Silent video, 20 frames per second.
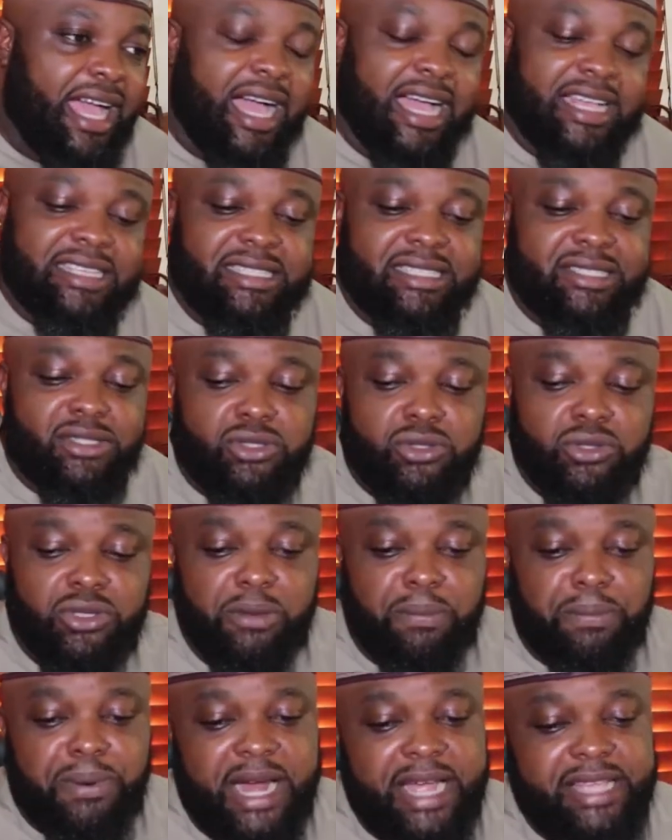as to
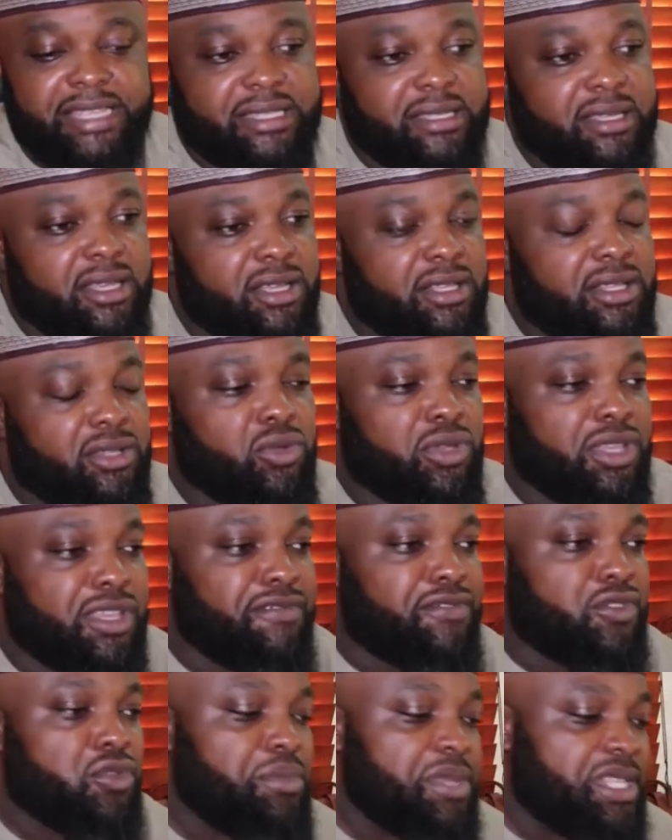the price to
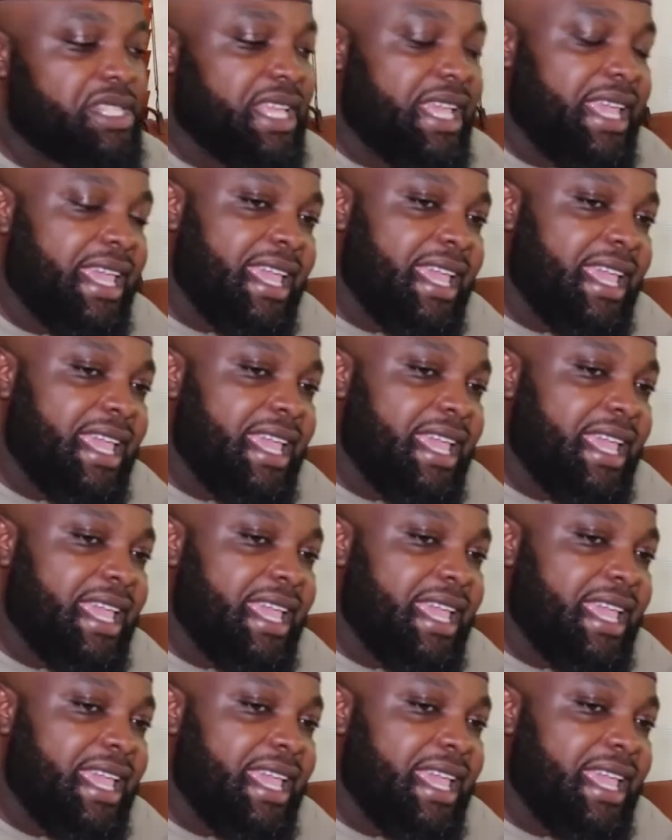give to Mr.